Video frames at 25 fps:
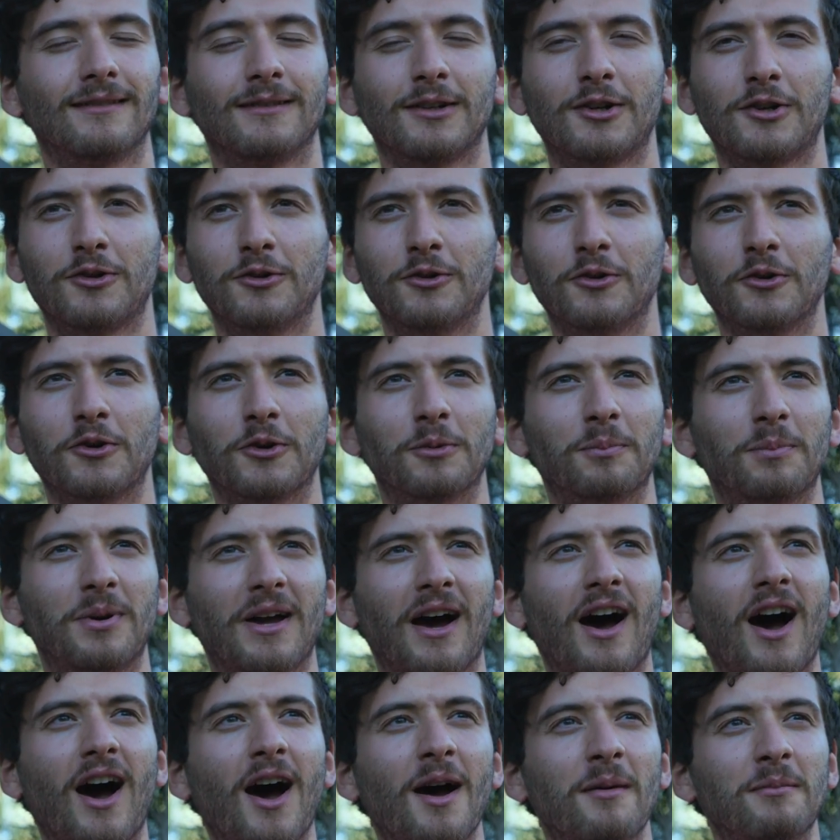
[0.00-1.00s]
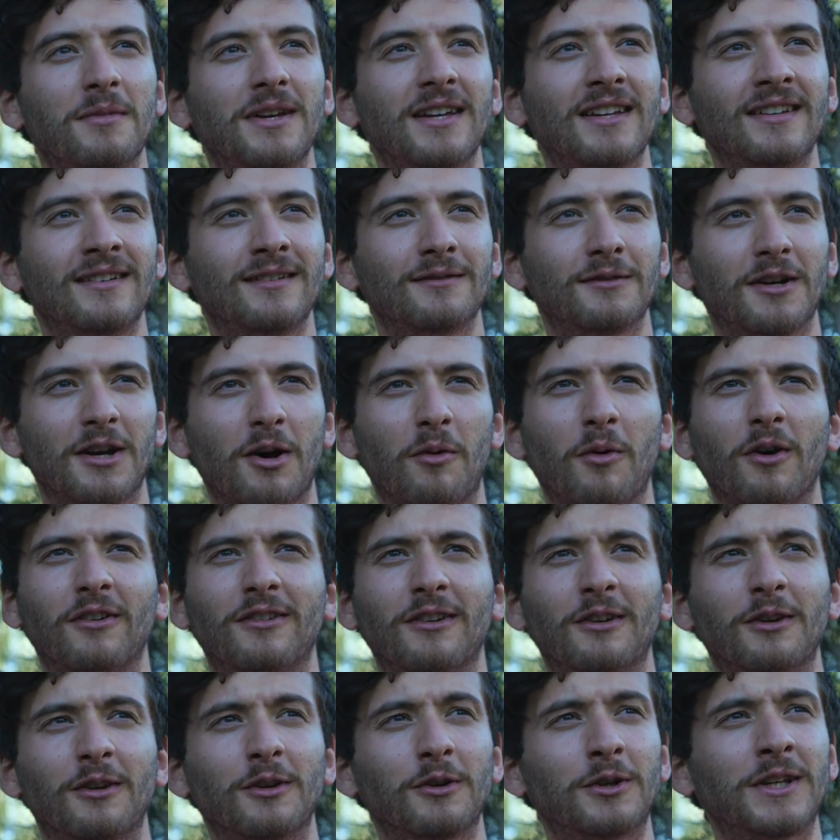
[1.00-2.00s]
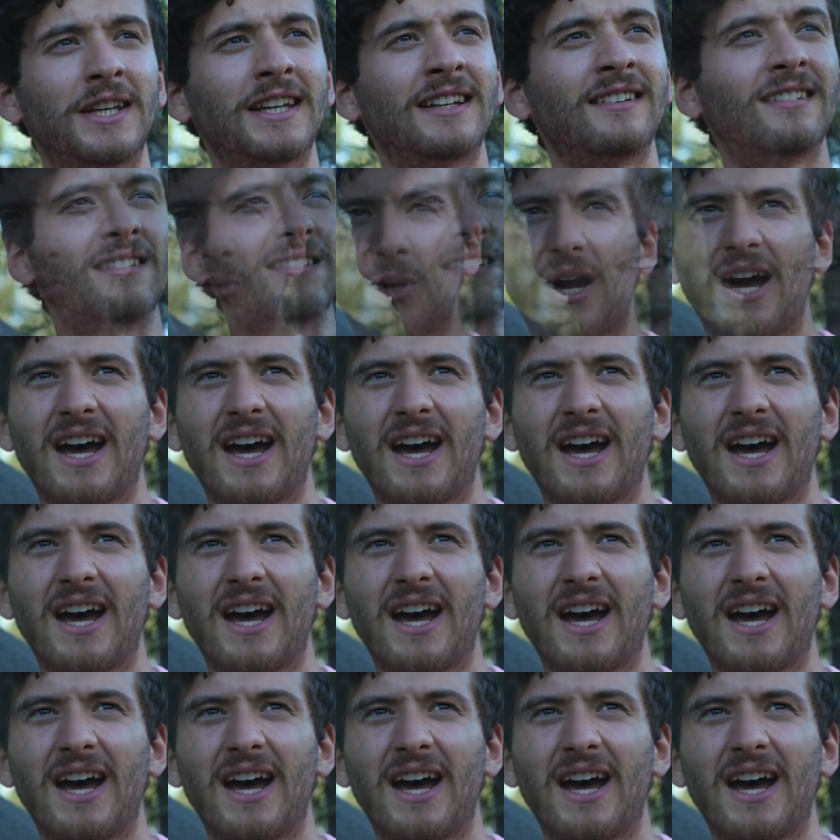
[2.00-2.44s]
crawled up behind me when I wasn't looking.